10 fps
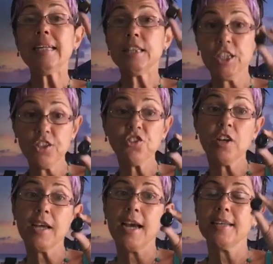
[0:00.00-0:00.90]
This
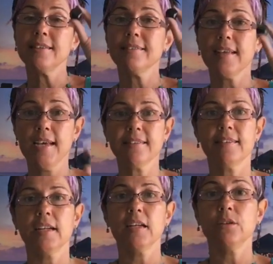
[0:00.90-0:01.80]
shungite is
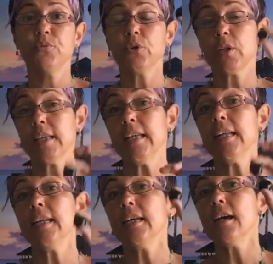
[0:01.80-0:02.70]
excellent for
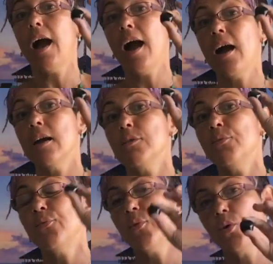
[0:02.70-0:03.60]
healing and
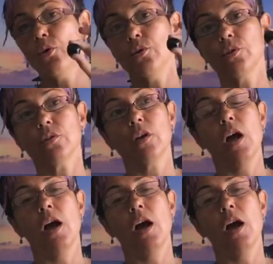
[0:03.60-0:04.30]
for